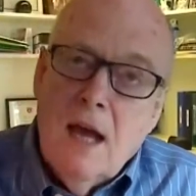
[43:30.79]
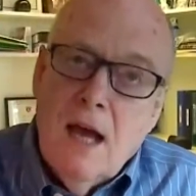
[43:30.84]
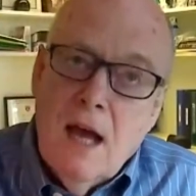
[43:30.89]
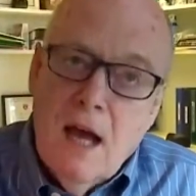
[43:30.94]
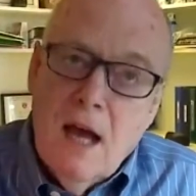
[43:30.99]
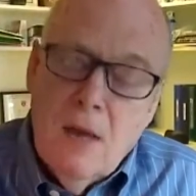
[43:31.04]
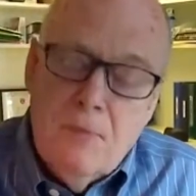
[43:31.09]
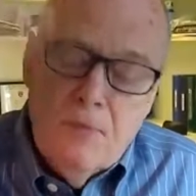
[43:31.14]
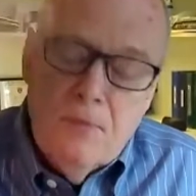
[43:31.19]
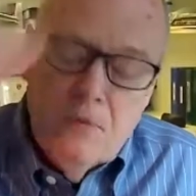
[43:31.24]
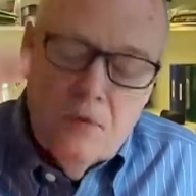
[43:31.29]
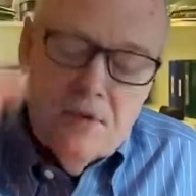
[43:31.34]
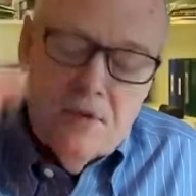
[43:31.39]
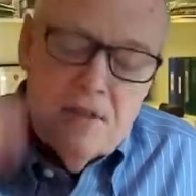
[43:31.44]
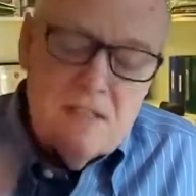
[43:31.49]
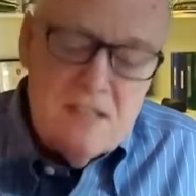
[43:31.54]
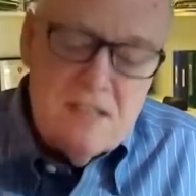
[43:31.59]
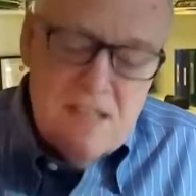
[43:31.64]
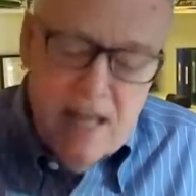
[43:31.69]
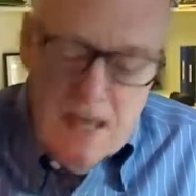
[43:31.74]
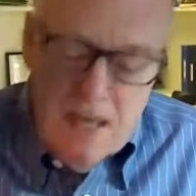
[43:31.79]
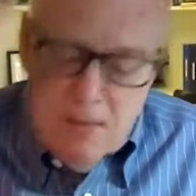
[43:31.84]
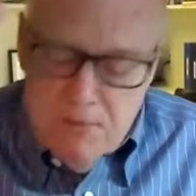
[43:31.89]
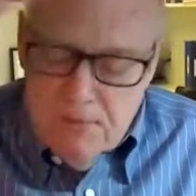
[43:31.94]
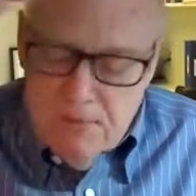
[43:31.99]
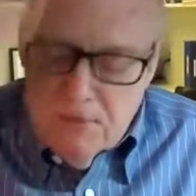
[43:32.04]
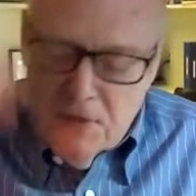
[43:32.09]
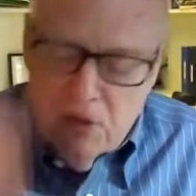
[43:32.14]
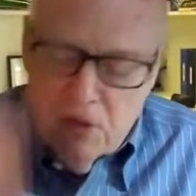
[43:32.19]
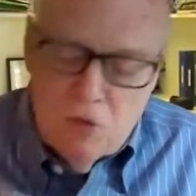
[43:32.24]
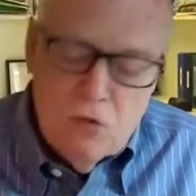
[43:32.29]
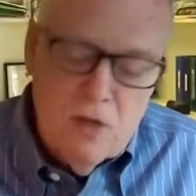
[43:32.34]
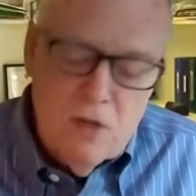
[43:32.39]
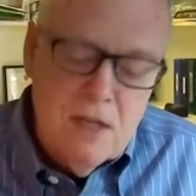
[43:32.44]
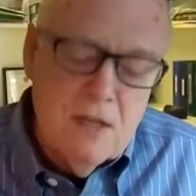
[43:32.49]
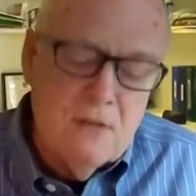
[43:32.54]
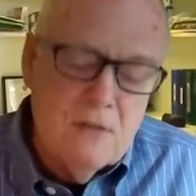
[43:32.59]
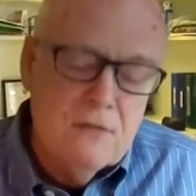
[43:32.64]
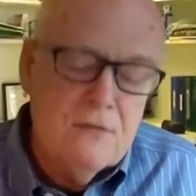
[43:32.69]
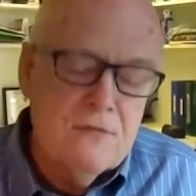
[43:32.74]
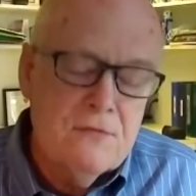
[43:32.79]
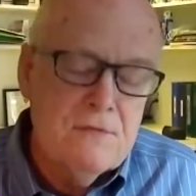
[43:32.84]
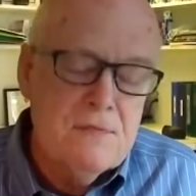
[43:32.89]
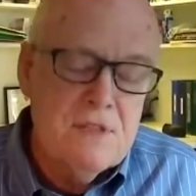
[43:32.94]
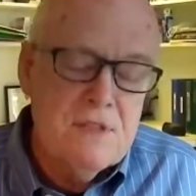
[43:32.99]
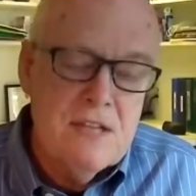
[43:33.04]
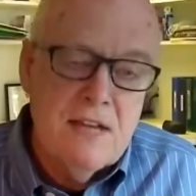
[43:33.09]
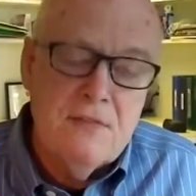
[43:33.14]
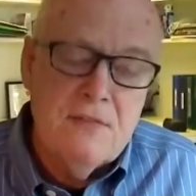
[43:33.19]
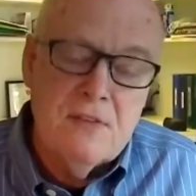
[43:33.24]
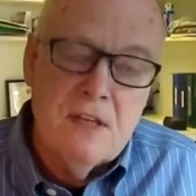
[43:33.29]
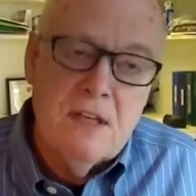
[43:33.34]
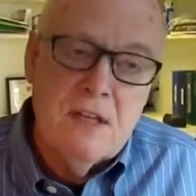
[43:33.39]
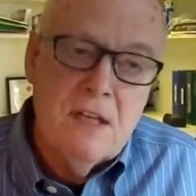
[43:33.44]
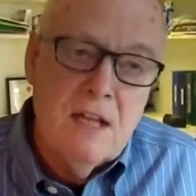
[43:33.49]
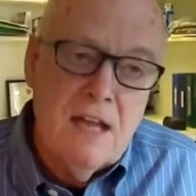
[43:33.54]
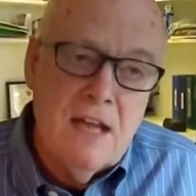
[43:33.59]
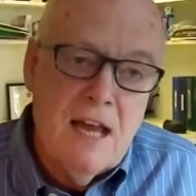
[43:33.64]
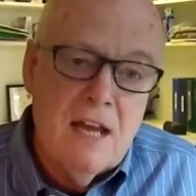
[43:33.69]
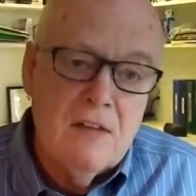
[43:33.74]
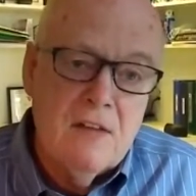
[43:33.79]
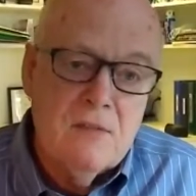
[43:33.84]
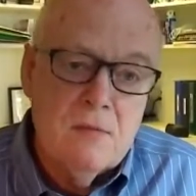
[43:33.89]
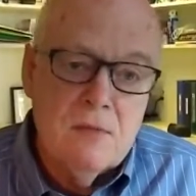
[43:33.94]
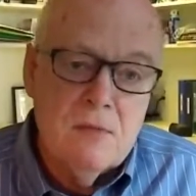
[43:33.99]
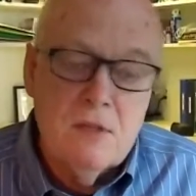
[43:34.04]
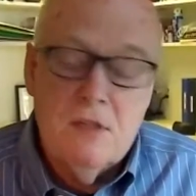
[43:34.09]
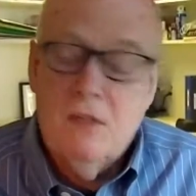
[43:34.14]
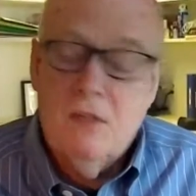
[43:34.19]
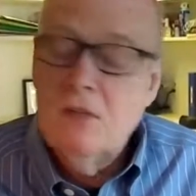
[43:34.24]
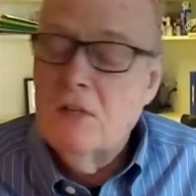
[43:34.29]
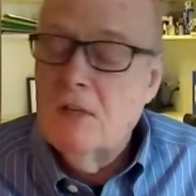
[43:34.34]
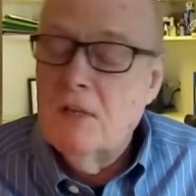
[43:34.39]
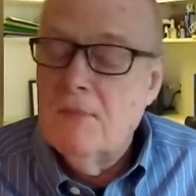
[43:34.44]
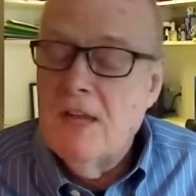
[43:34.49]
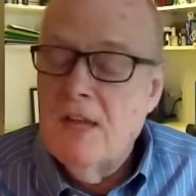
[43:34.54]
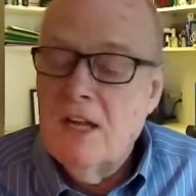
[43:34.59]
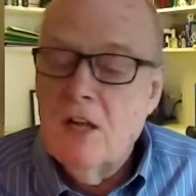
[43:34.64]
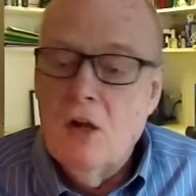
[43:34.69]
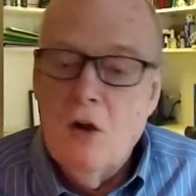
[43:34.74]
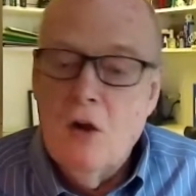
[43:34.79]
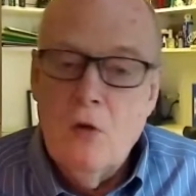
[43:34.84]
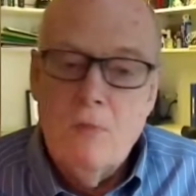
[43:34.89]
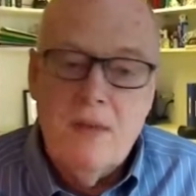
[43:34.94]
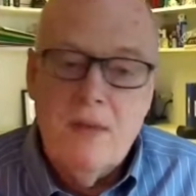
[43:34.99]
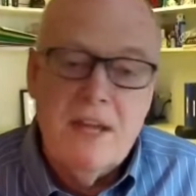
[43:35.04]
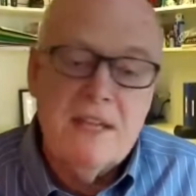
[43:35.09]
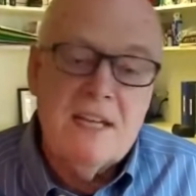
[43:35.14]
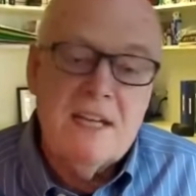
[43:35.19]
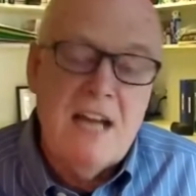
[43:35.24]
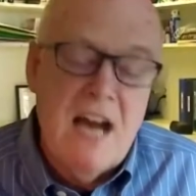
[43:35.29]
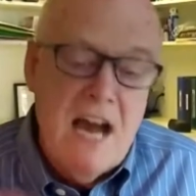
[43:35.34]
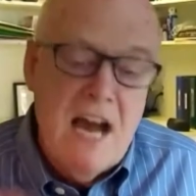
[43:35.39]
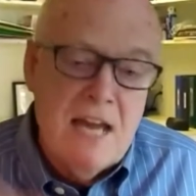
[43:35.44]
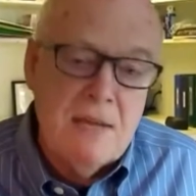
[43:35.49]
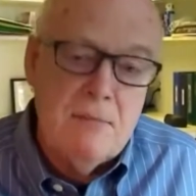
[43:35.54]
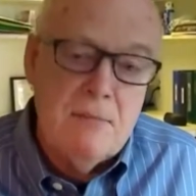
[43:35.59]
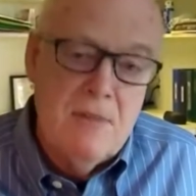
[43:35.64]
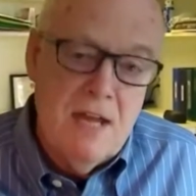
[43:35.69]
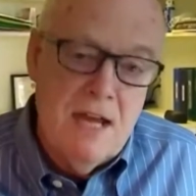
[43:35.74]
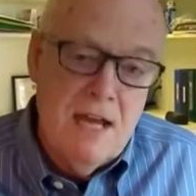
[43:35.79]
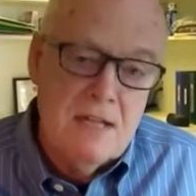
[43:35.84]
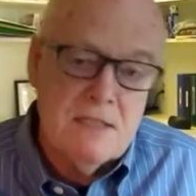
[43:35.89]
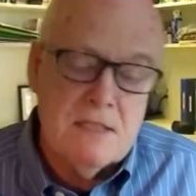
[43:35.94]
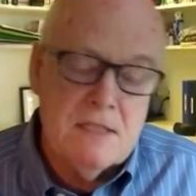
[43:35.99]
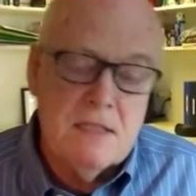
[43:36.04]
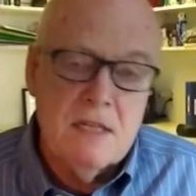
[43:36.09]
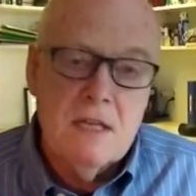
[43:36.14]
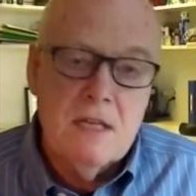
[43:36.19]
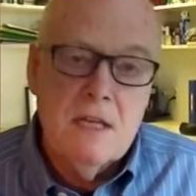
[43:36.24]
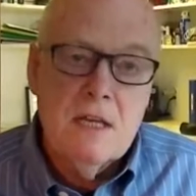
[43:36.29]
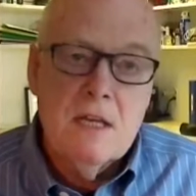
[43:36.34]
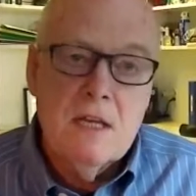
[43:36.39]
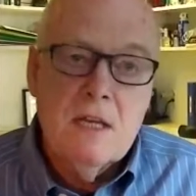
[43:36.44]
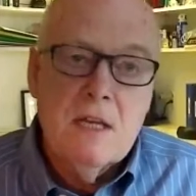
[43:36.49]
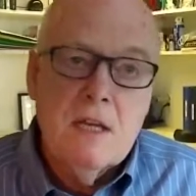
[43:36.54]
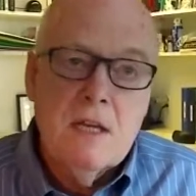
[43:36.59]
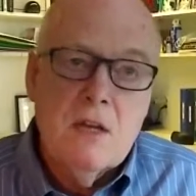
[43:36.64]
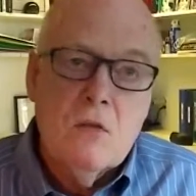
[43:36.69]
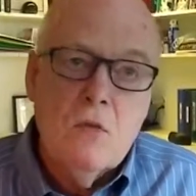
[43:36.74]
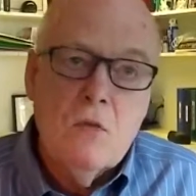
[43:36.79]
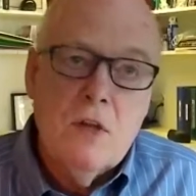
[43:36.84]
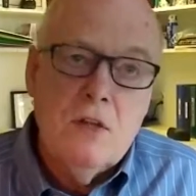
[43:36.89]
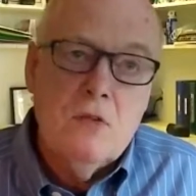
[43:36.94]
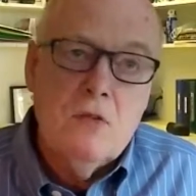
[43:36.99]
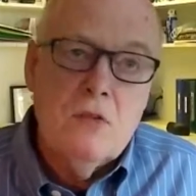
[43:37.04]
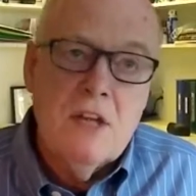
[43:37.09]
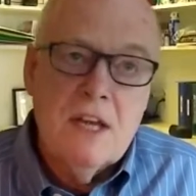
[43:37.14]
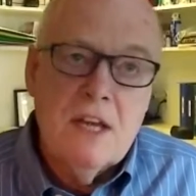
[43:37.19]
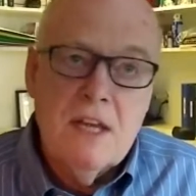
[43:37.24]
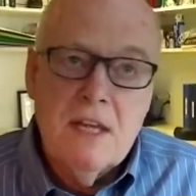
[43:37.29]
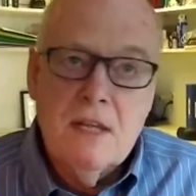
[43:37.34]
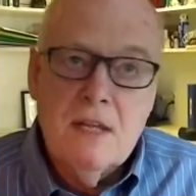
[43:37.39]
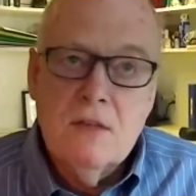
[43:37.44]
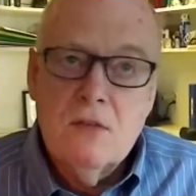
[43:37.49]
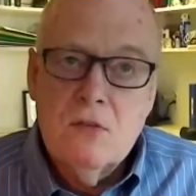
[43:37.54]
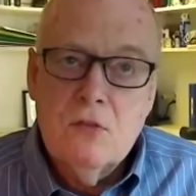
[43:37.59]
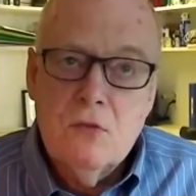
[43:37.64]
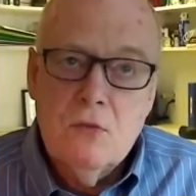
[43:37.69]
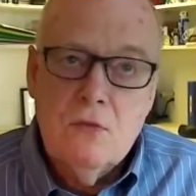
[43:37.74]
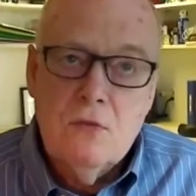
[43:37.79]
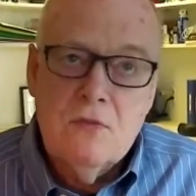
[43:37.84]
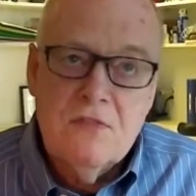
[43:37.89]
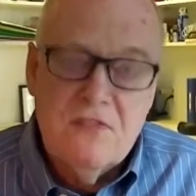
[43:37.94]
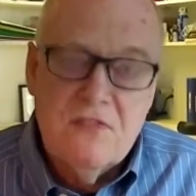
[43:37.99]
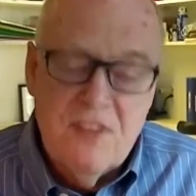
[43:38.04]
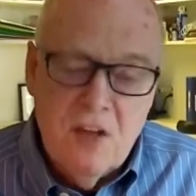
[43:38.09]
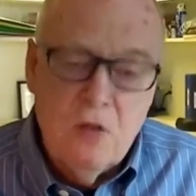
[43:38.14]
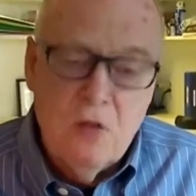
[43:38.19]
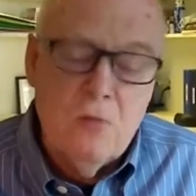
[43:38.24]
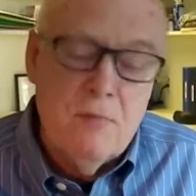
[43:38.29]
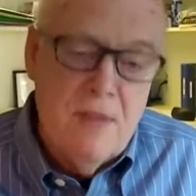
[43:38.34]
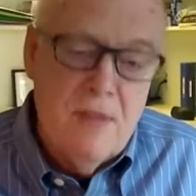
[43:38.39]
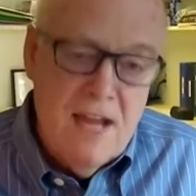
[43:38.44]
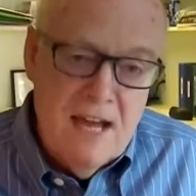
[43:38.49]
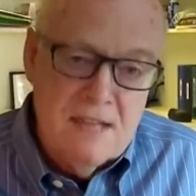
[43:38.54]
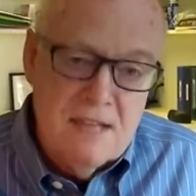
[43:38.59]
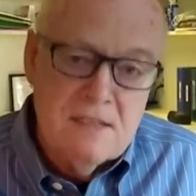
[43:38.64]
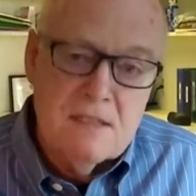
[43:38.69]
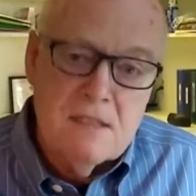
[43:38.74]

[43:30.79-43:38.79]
Up with the same degree of safety, a lot of them, you can make a homemade cotton mask. When you get into felt mask,